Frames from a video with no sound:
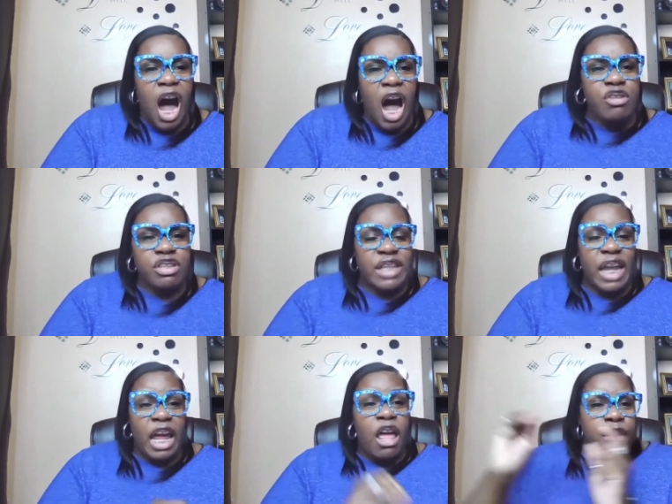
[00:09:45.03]

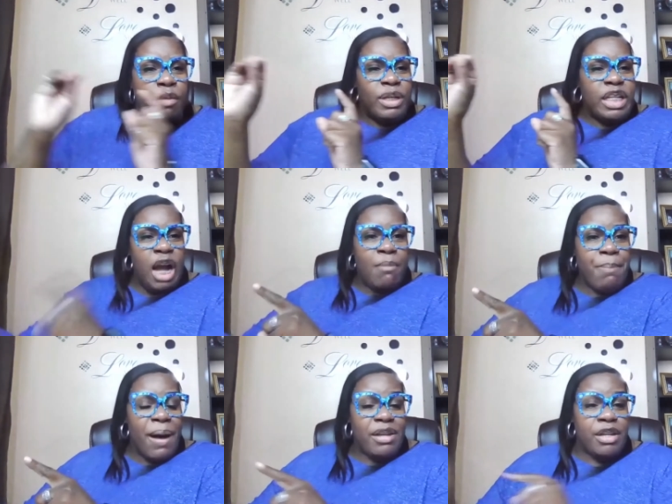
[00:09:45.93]
Understand that when he come
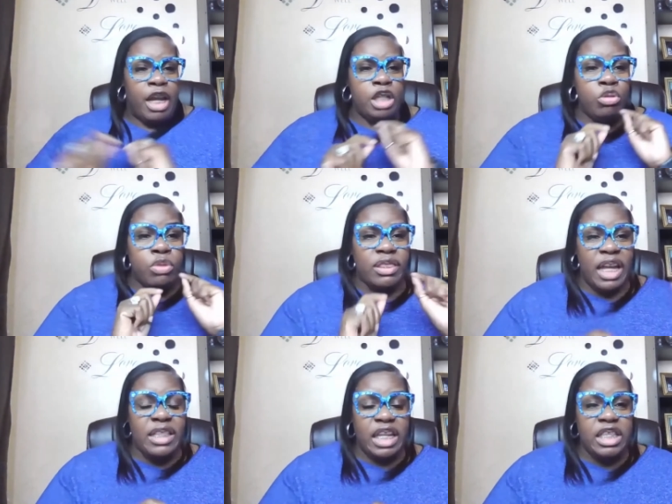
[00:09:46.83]
up out of there, he do the
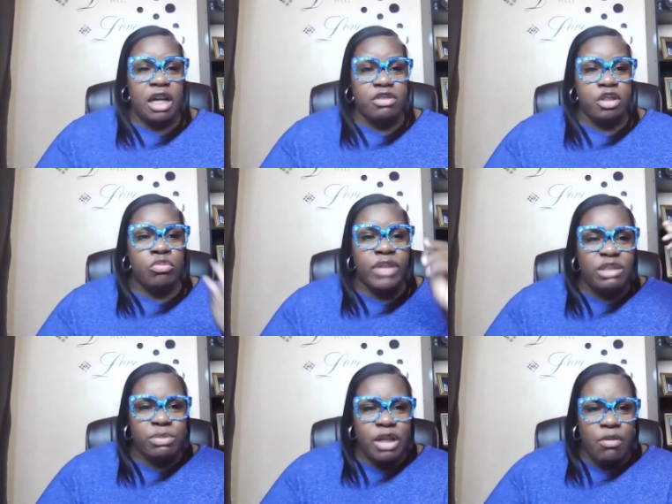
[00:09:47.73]
thing that he loves to do. Guess
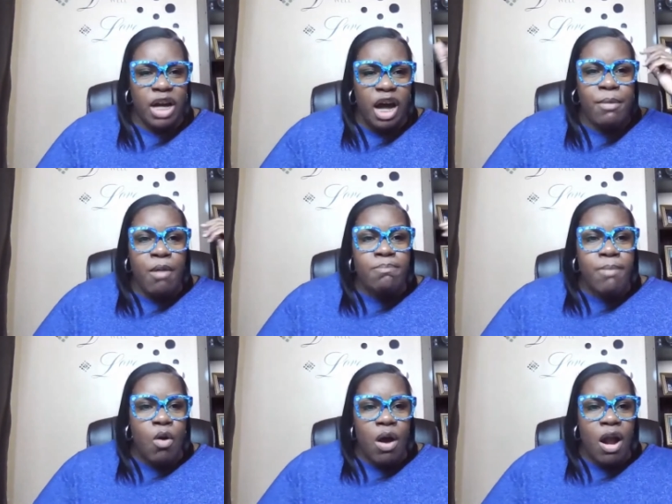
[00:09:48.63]
what's gonna come?
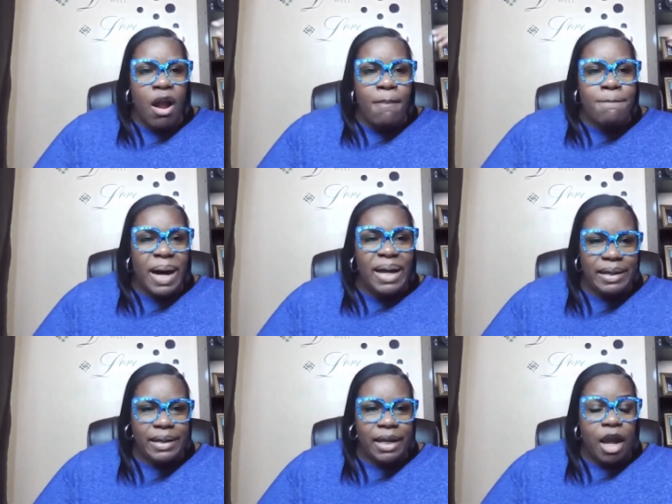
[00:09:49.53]
More
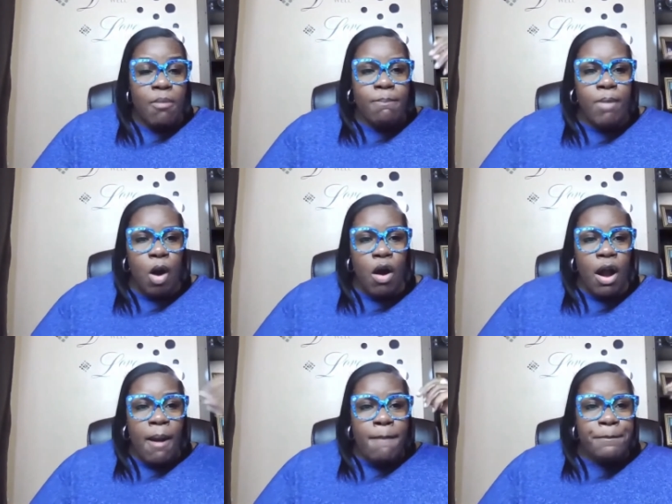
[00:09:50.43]
money,
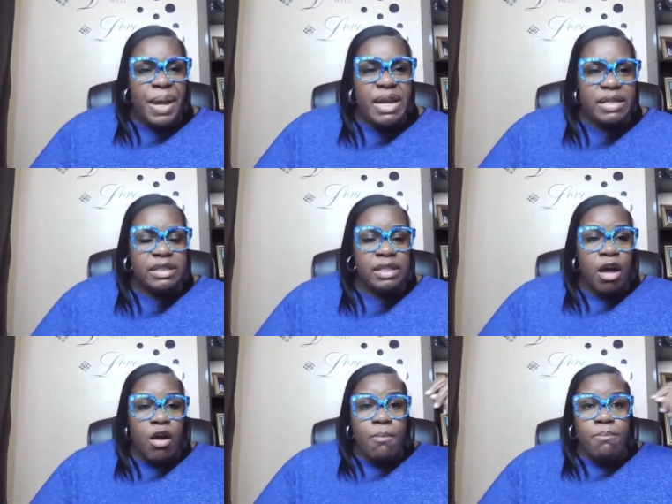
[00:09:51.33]
more peace,
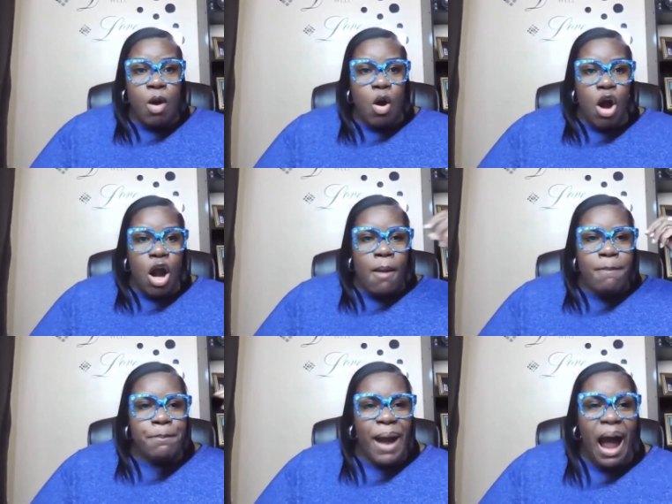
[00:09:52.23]
more
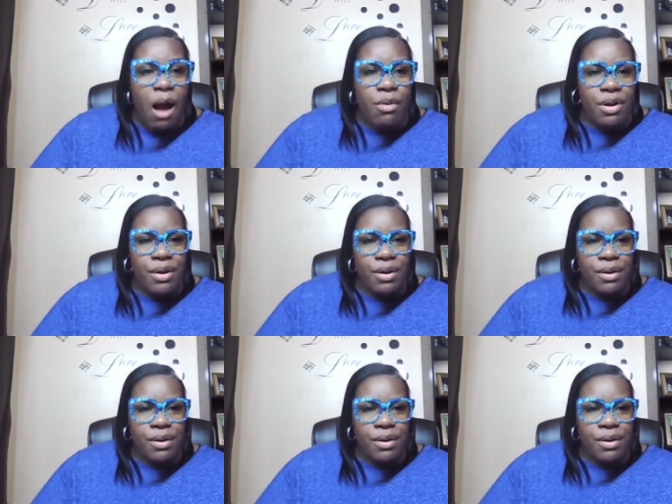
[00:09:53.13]
power.